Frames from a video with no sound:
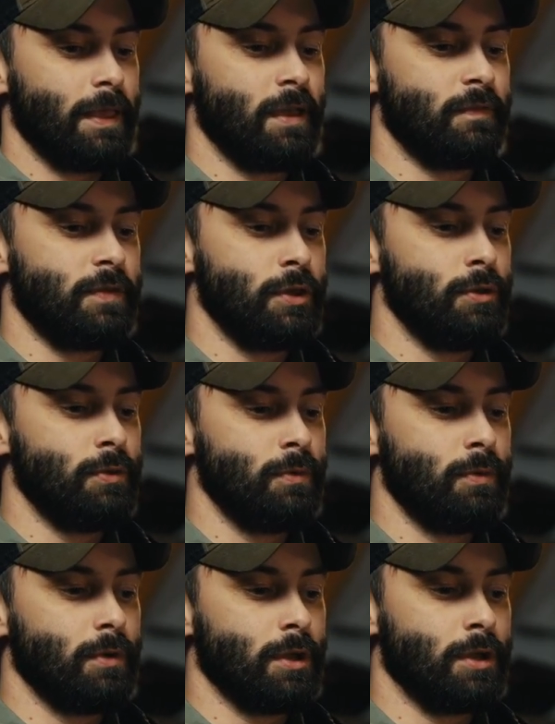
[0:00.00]
if
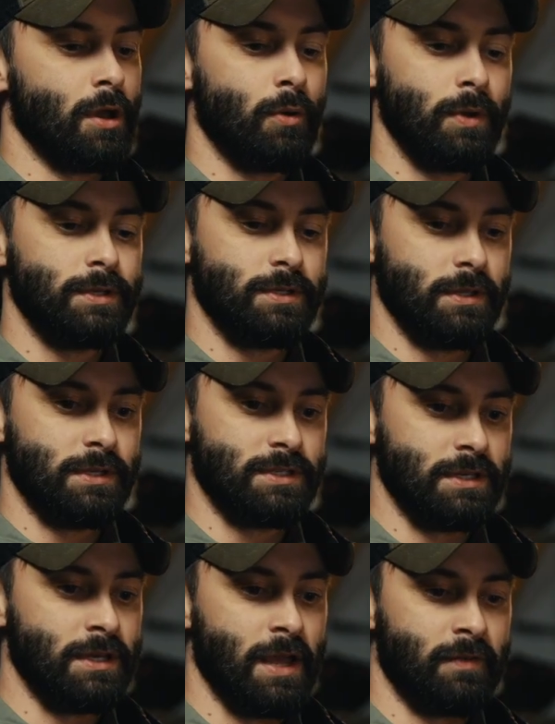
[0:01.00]
you go into this
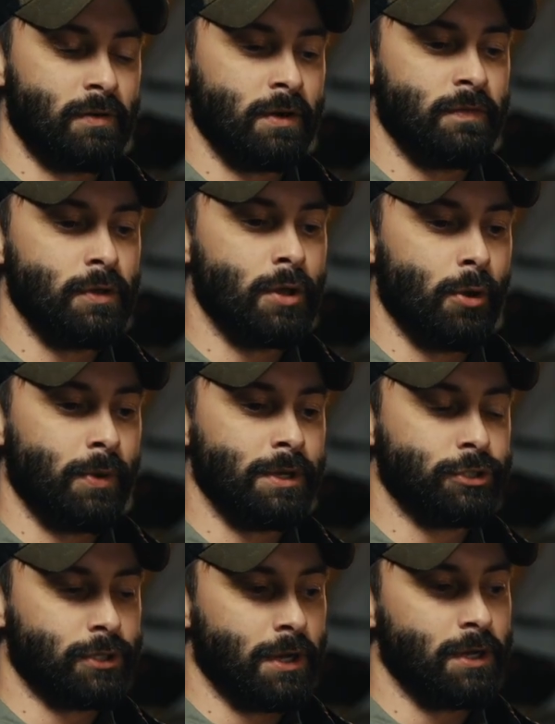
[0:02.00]
endeavor, if you go in
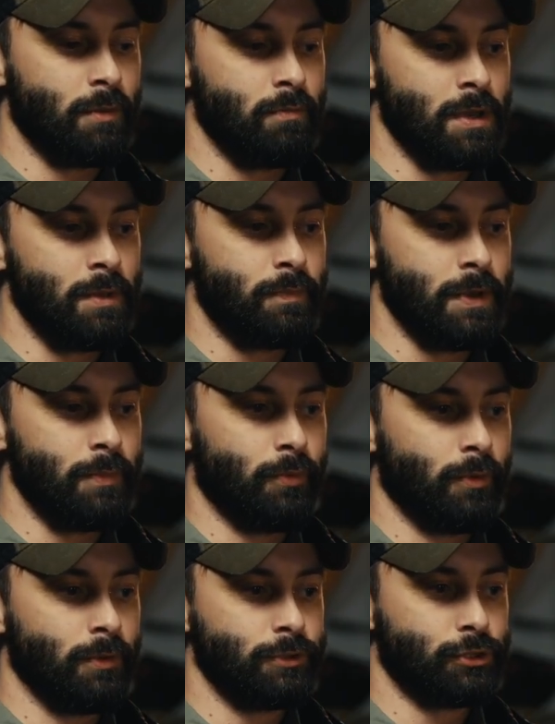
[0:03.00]
trying to meet people,